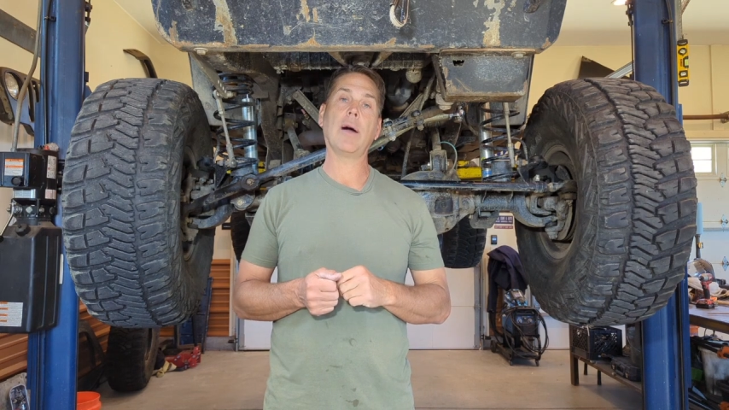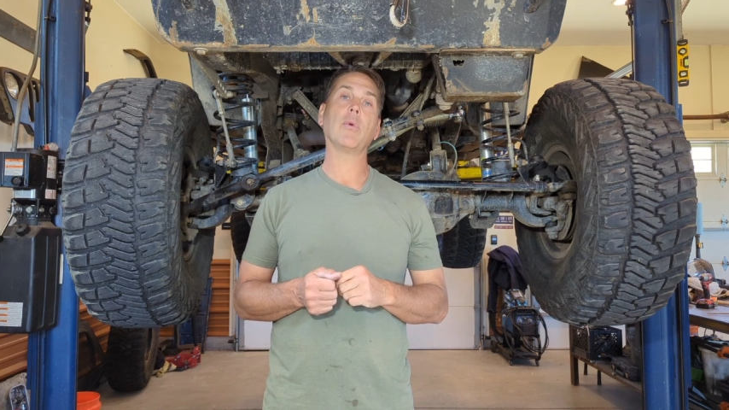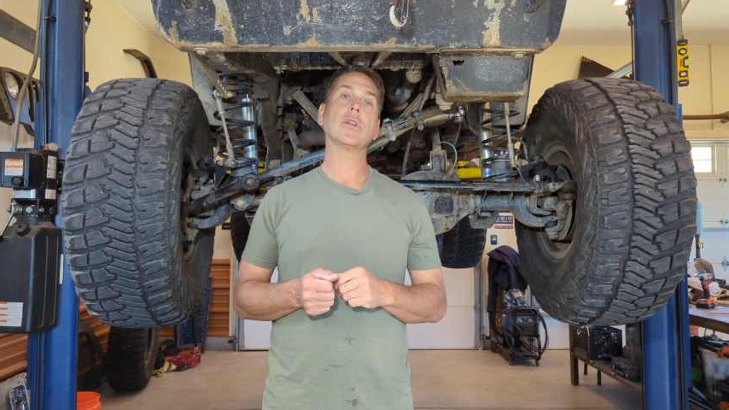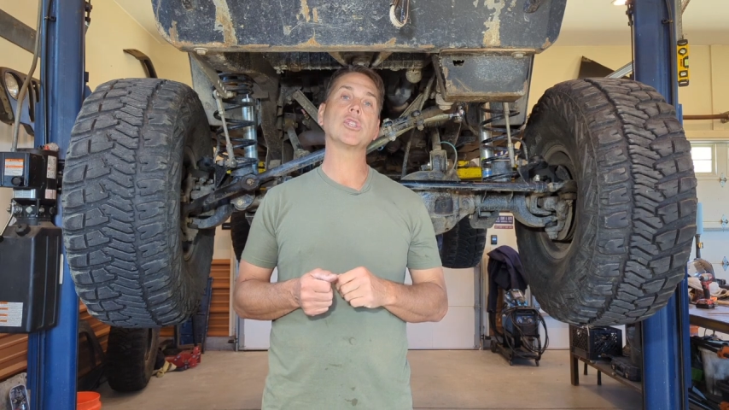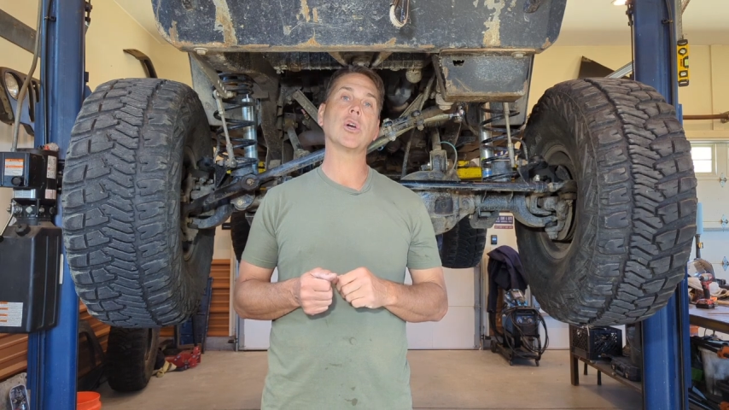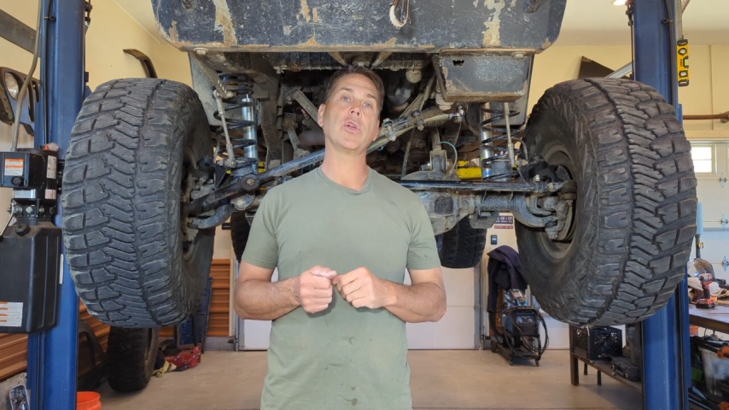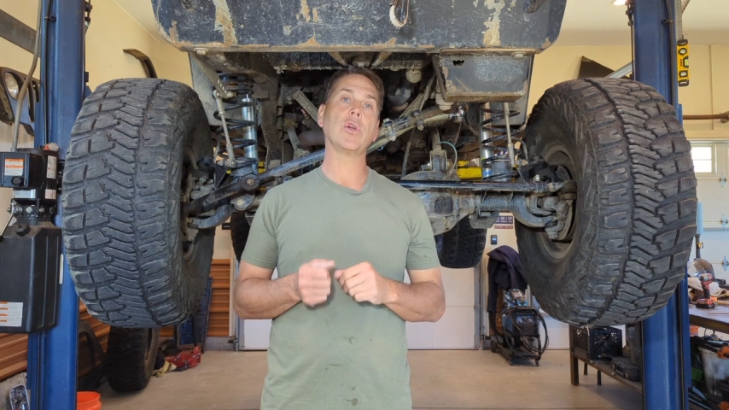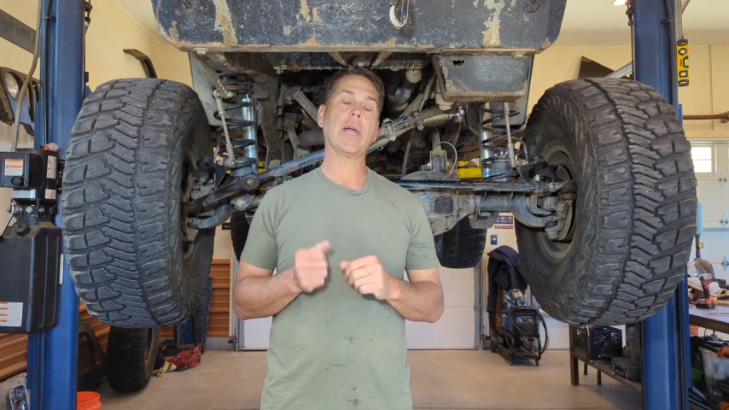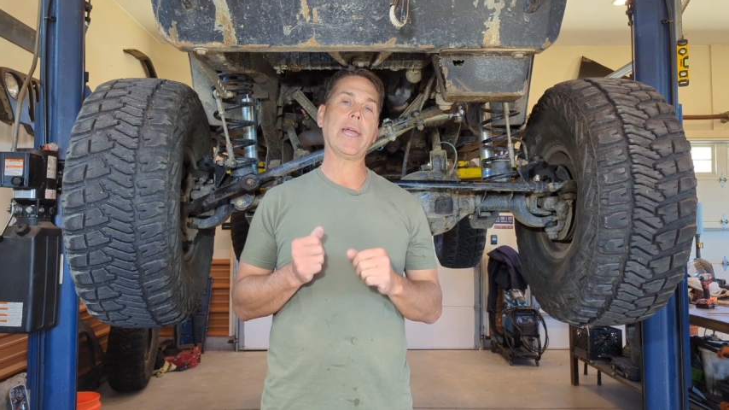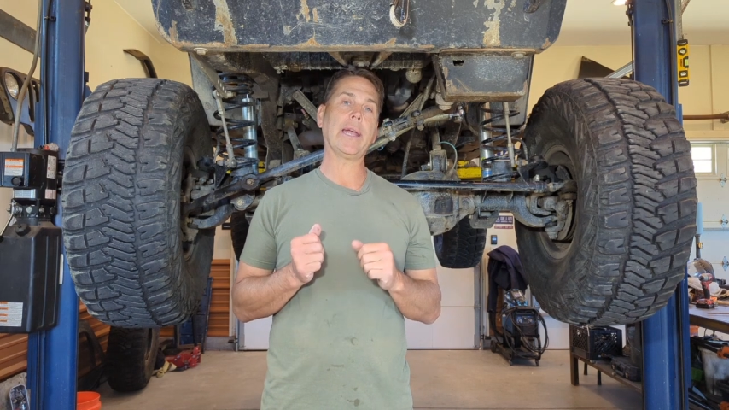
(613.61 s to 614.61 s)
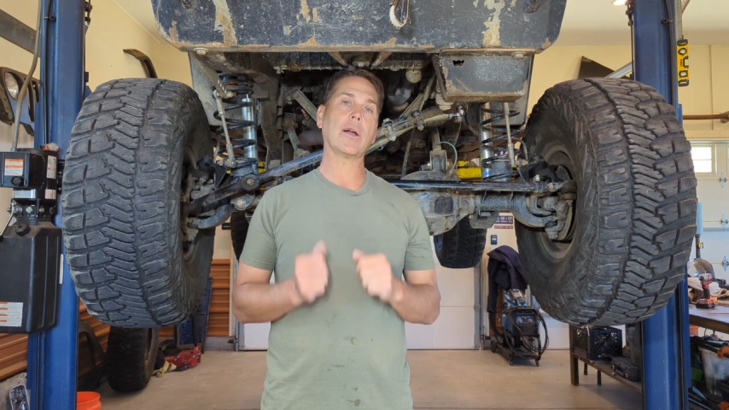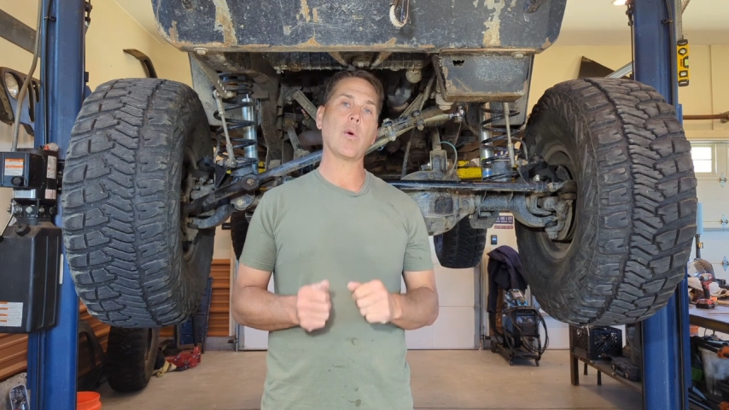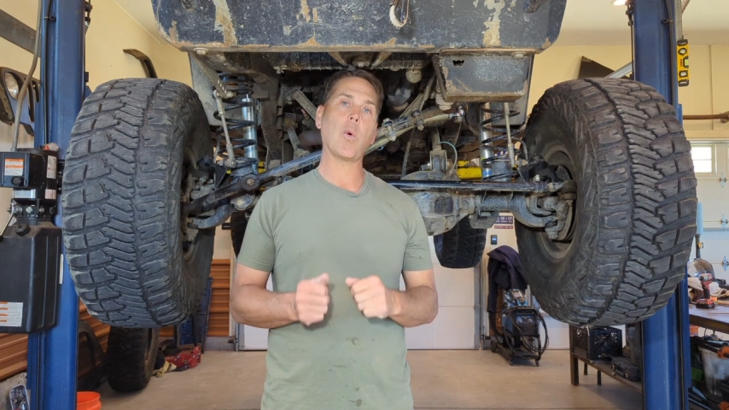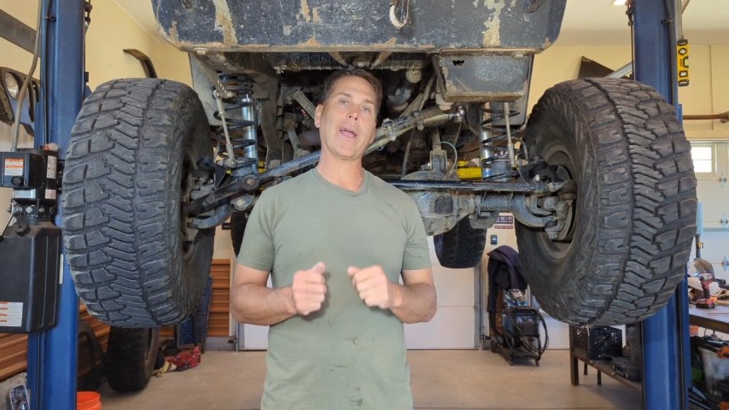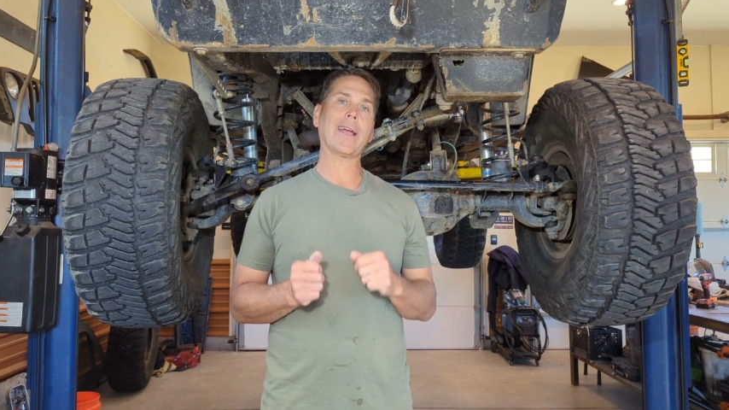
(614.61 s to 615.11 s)
I want to show you a
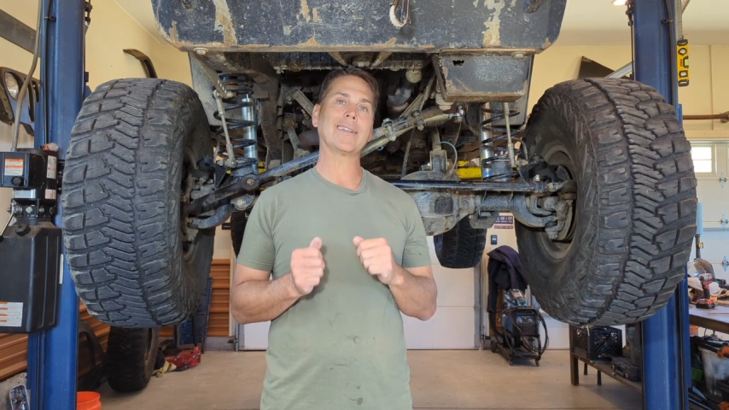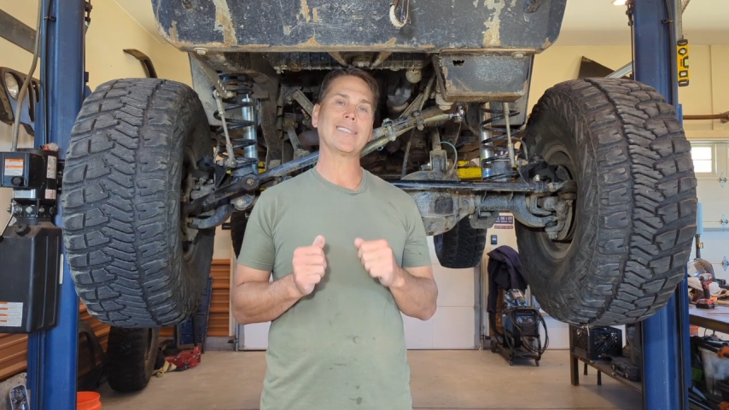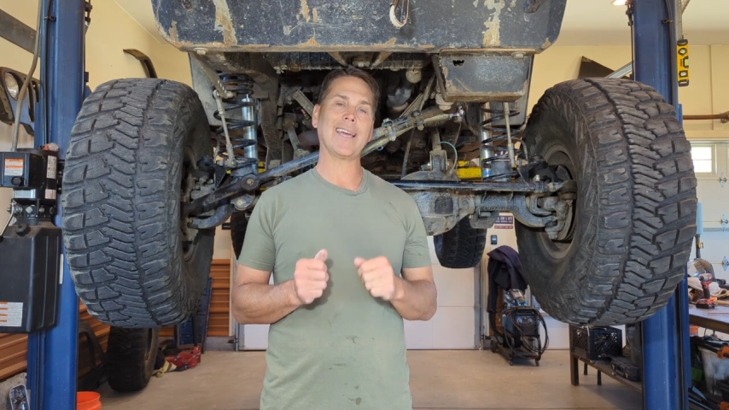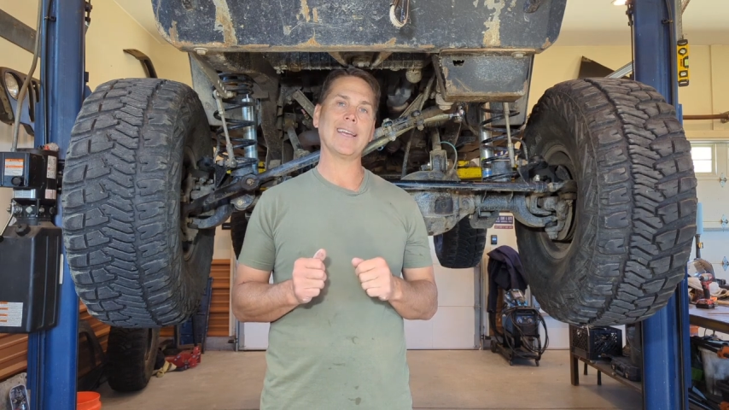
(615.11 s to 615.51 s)
quick